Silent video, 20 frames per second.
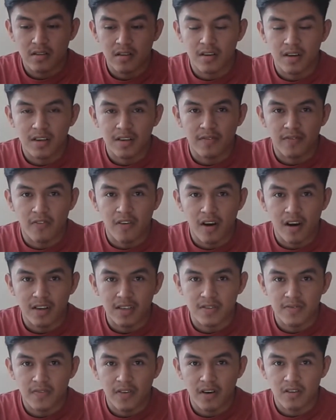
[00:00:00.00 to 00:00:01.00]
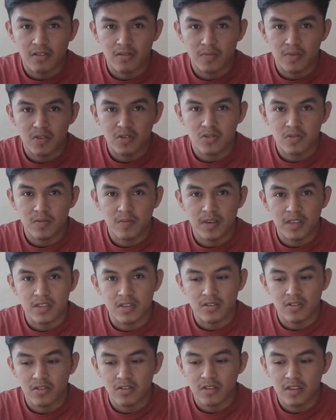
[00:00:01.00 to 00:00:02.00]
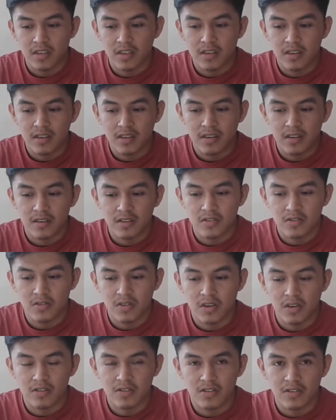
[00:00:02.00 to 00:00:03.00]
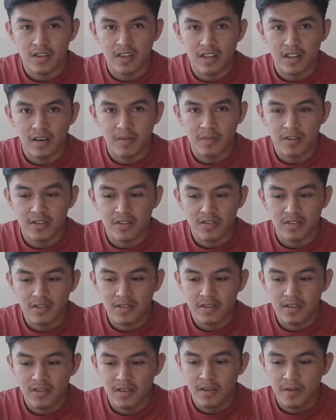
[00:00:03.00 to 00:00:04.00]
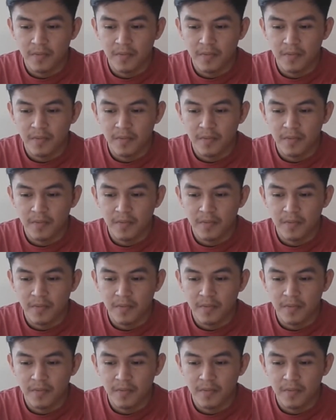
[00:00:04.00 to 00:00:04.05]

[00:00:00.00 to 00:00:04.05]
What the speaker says: as far upstream as 3,300 kilometers.